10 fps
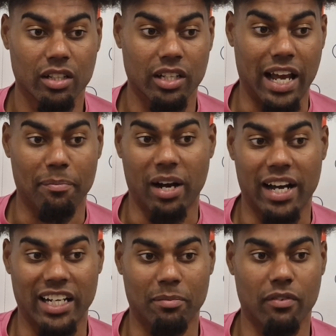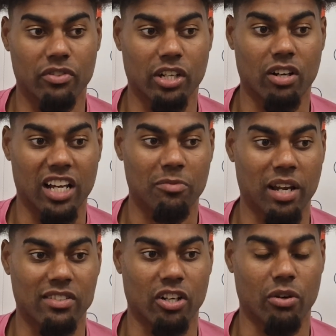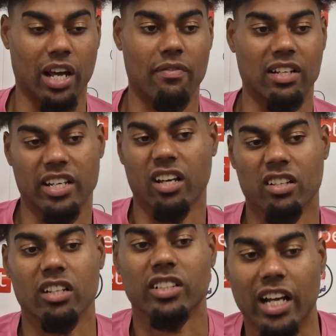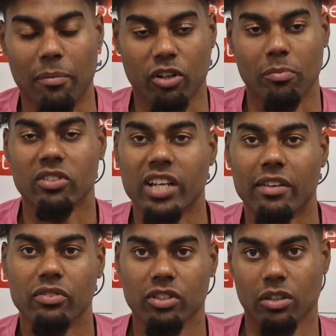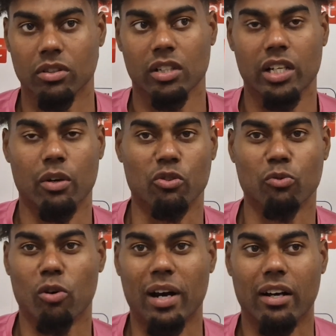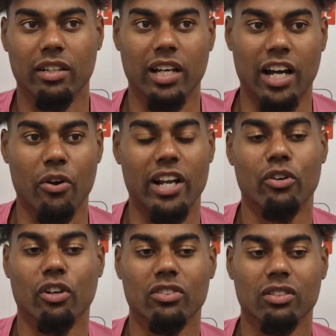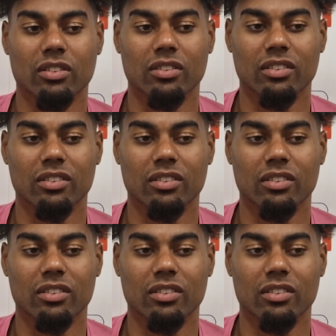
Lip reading: Obviously I've got that space. I know that if I take a touch there, I'm going to be safe. So it was more about, I know it looked